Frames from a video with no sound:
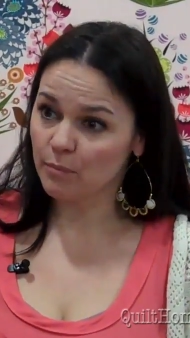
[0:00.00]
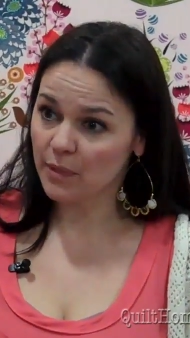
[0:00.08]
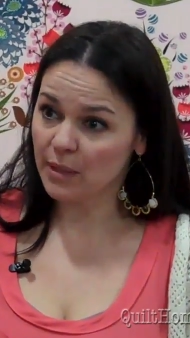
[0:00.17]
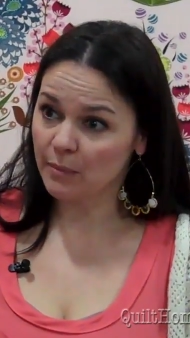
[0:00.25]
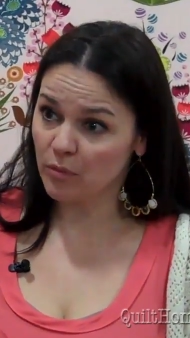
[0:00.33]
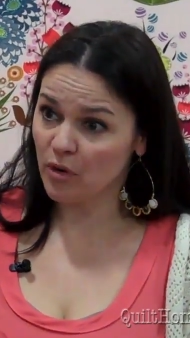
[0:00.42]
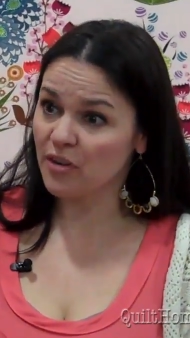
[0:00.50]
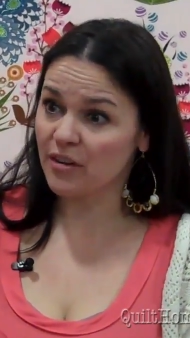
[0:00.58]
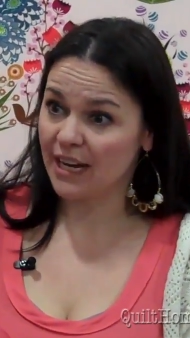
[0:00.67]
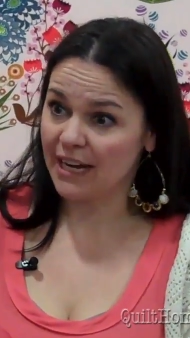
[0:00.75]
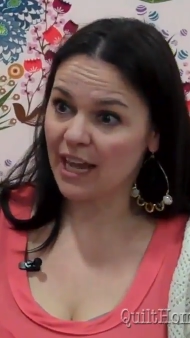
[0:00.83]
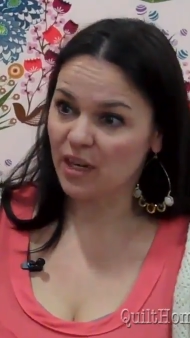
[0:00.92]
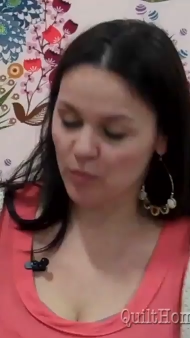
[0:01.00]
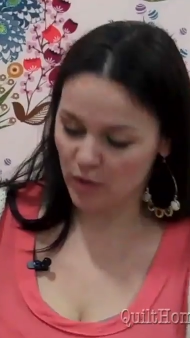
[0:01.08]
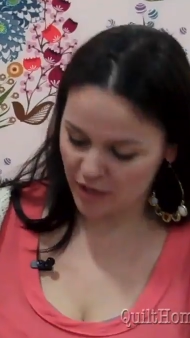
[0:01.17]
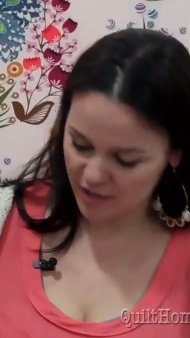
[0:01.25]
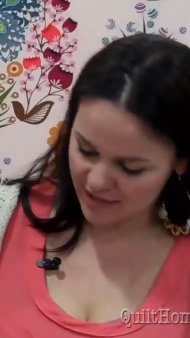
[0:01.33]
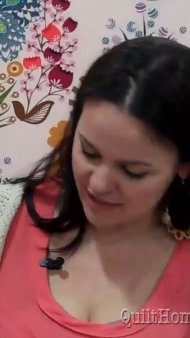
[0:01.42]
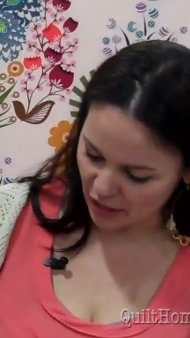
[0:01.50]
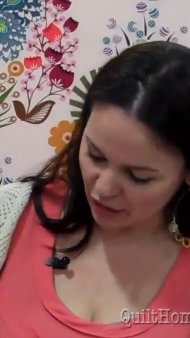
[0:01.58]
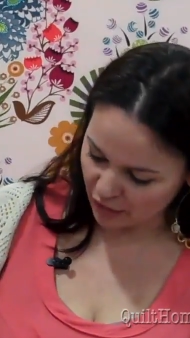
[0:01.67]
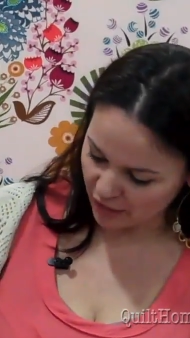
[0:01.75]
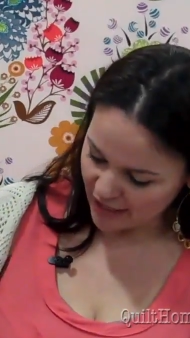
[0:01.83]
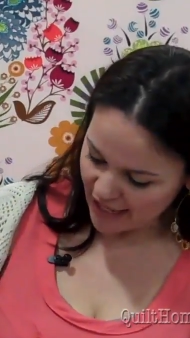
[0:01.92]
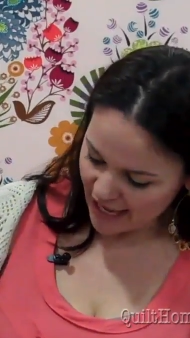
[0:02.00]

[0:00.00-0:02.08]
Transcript: embroidery and handwork. So